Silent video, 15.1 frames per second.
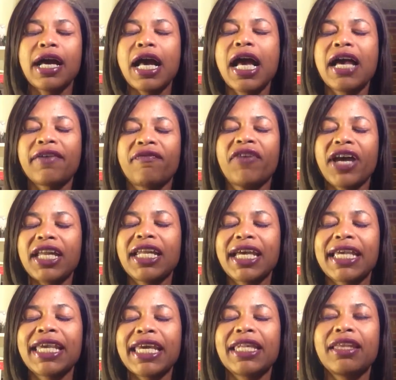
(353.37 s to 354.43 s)
I find I
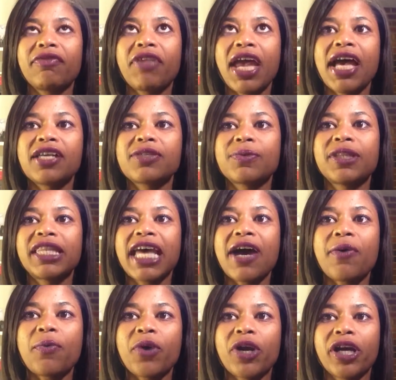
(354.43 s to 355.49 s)
can't leave the house
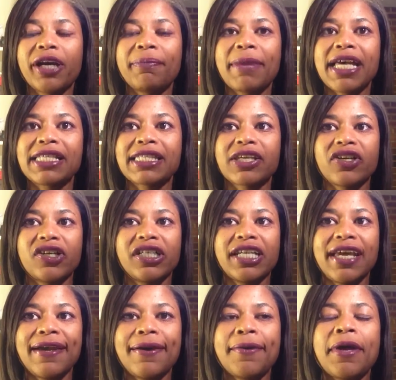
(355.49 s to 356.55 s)
without wearing mascara
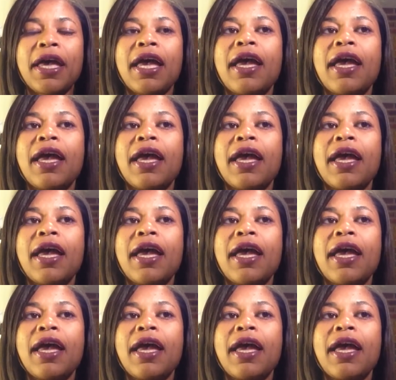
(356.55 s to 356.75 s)
now